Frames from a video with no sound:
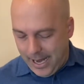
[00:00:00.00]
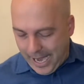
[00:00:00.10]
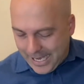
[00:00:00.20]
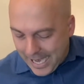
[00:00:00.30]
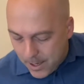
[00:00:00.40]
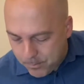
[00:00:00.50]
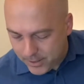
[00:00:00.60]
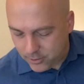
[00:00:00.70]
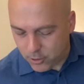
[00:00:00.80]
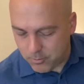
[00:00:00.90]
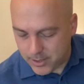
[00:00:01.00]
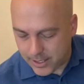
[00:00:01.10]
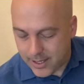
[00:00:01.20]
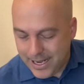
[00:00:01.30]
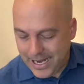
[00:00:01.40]
An
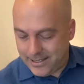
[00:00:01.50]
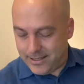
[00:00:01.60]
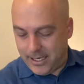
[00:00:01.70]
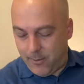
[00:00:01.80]
epithumia. It is an